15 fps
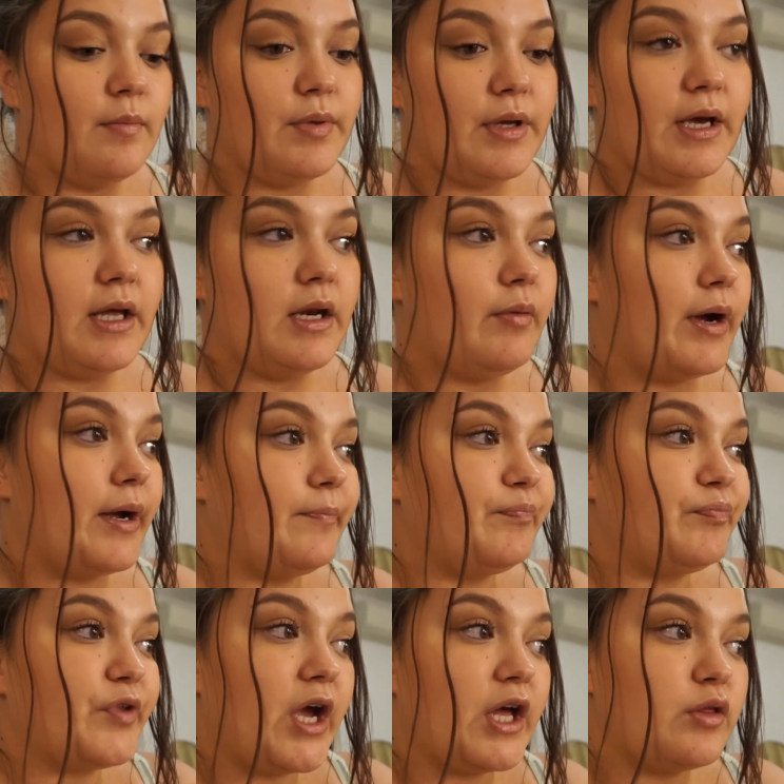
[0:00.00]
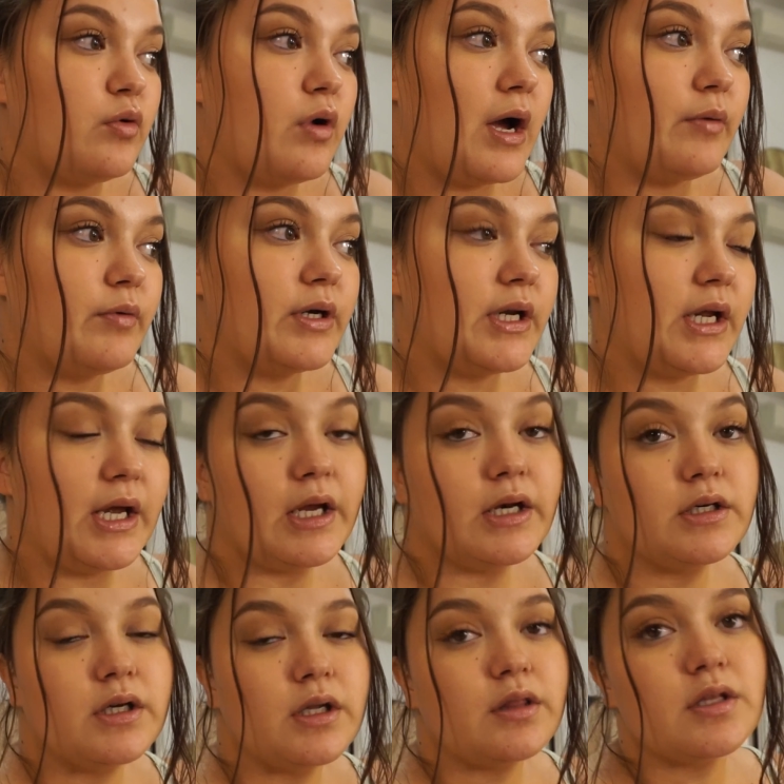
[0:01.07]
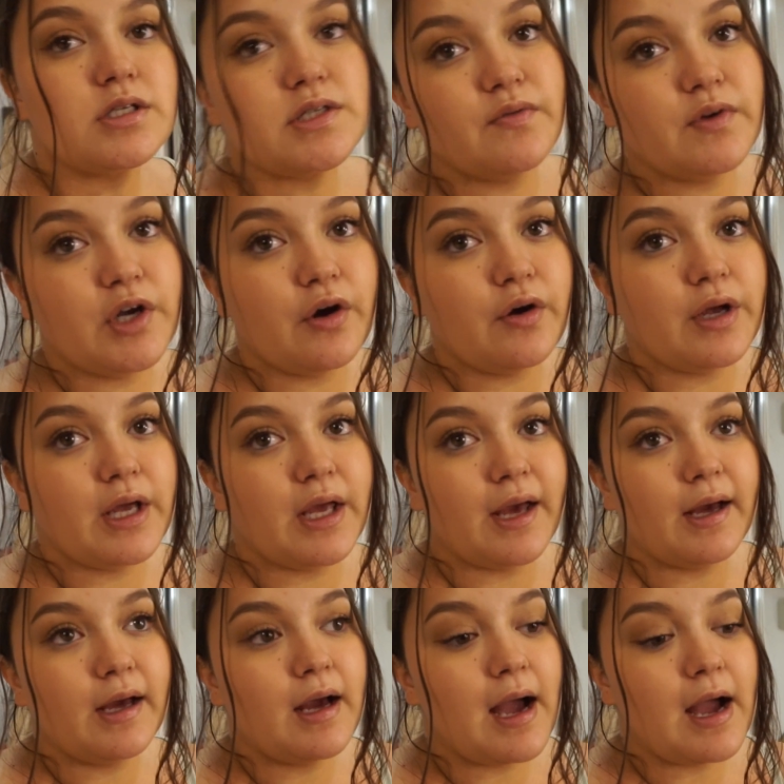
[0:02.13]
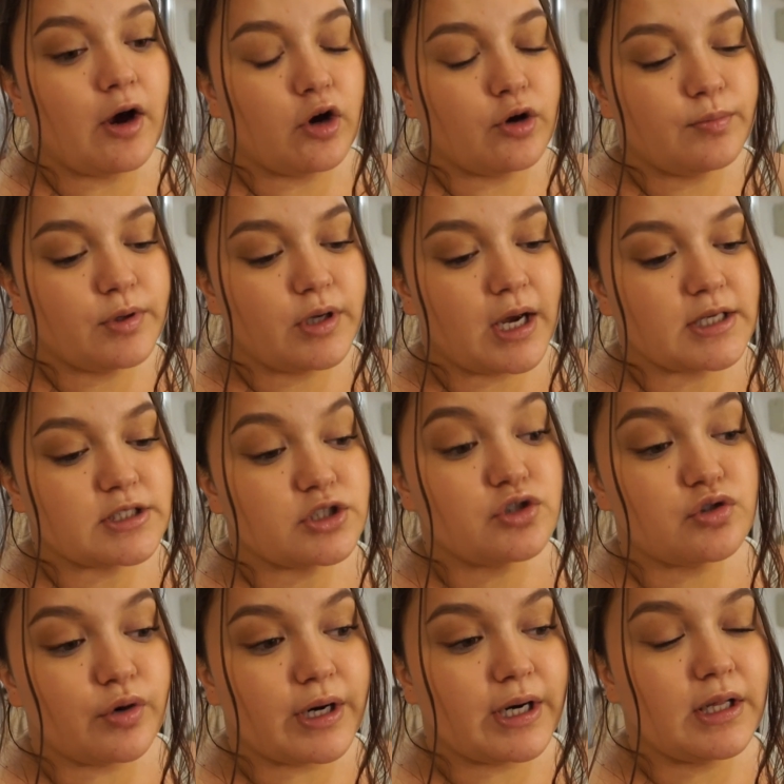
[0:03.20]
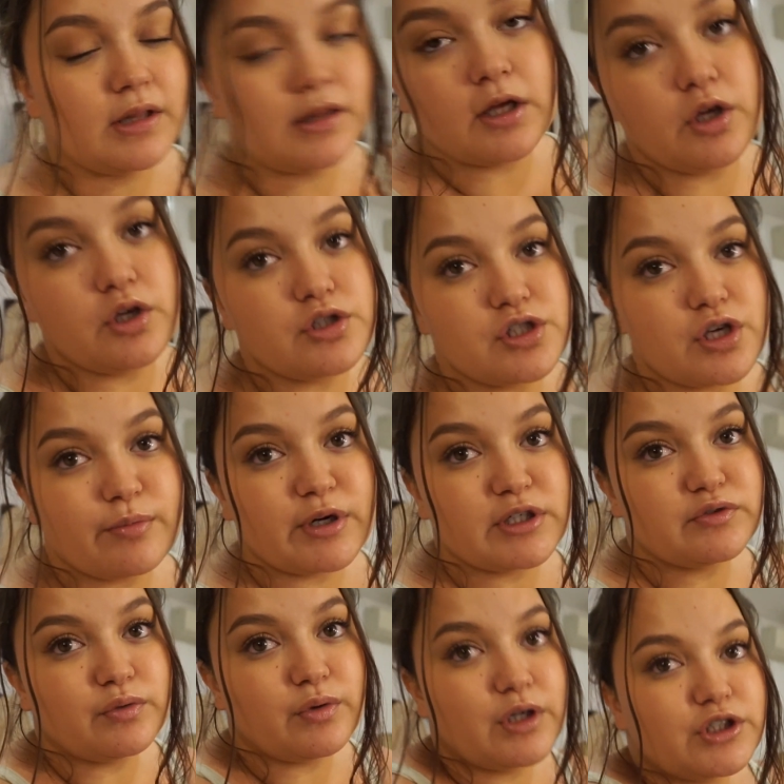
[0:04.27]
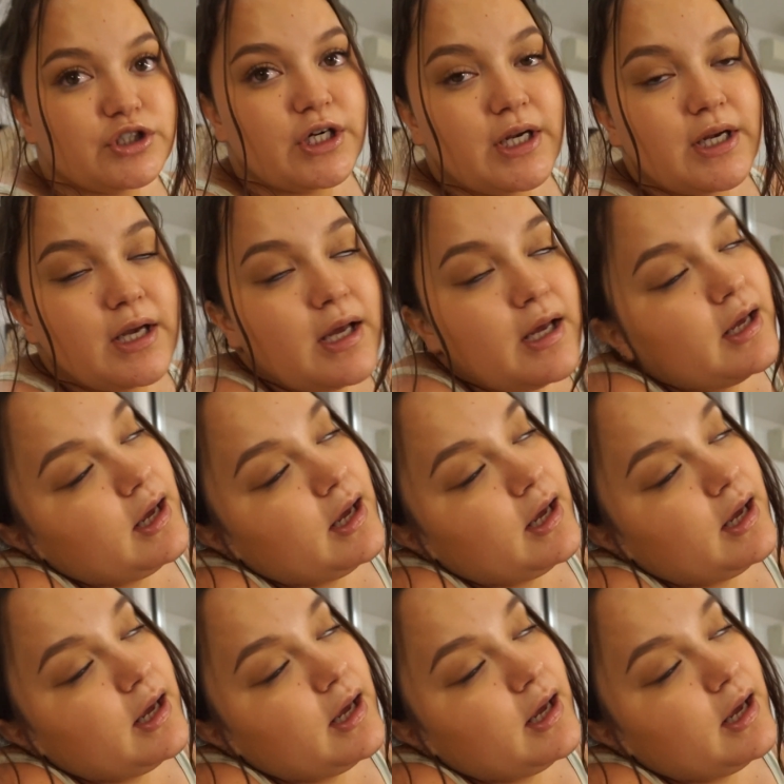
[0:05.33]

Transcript: but yeah anyway I thought I would end this video here I hope you guys enjoyed it thank you so much for watching